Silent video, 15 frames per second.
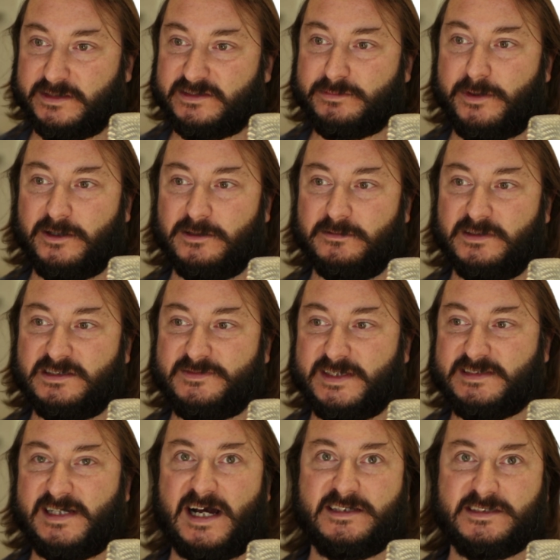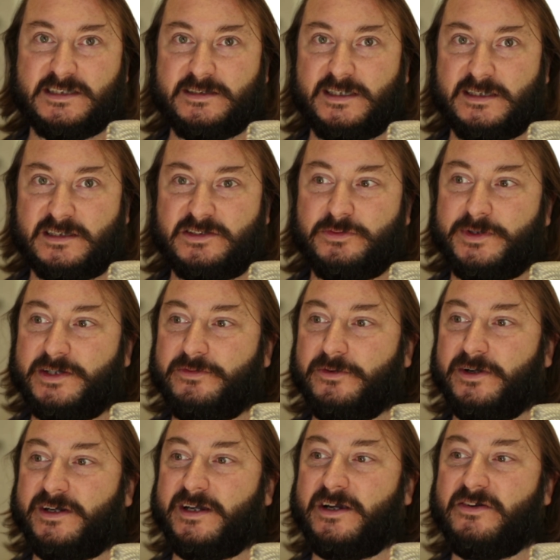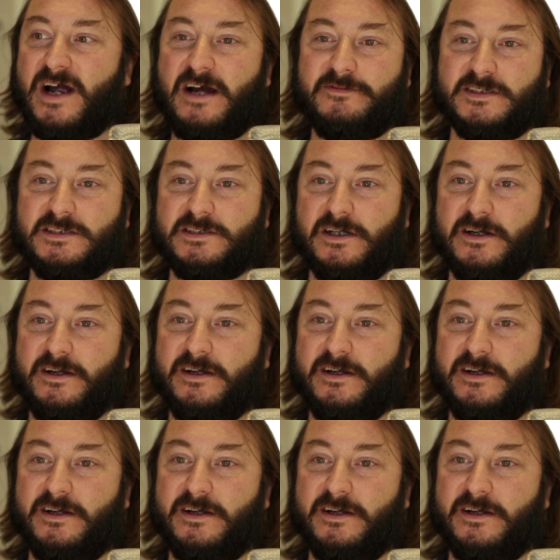model runs fantastically on a 24 gig graphics card.